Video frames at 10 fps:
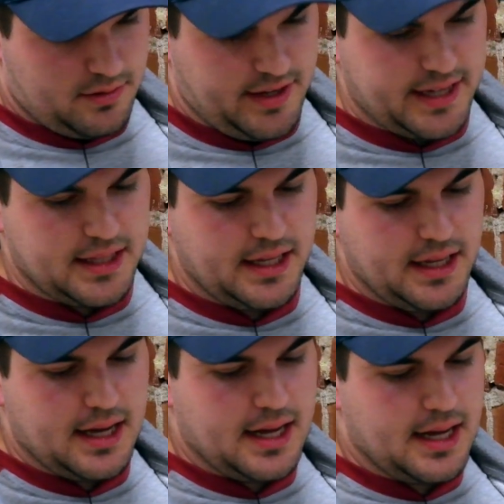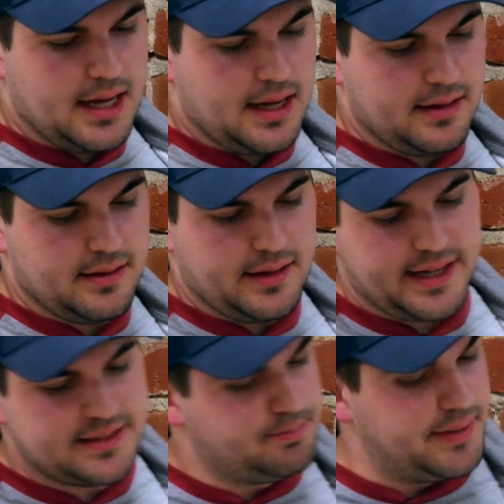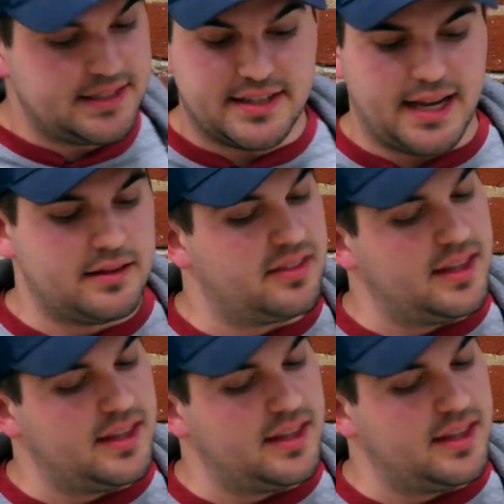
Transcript: Secondly, like I've been saying,